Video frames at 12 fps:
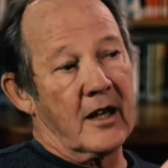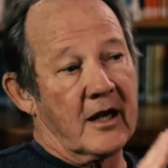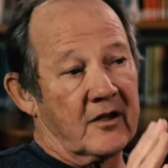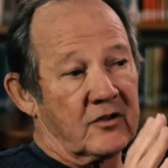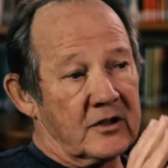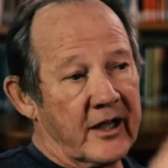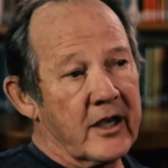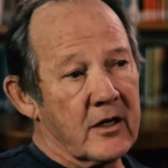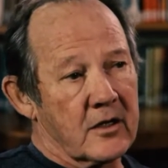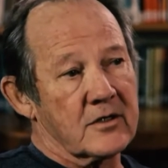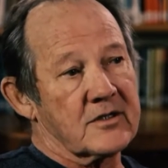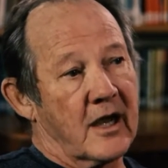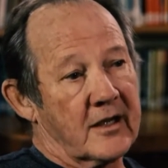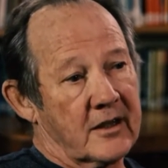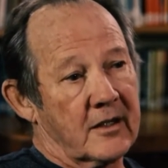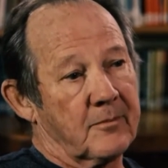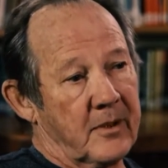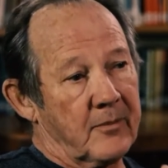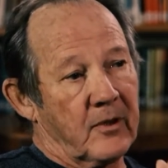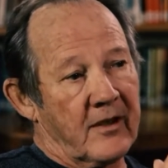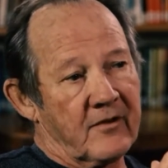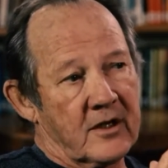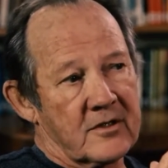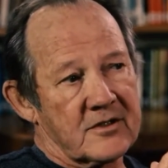And as leaders, I think people
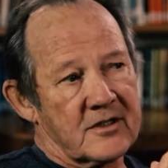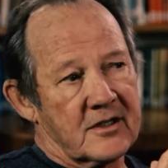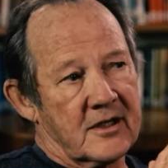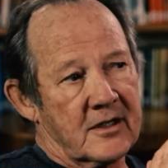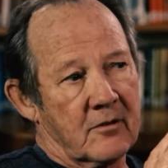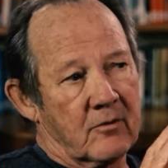have a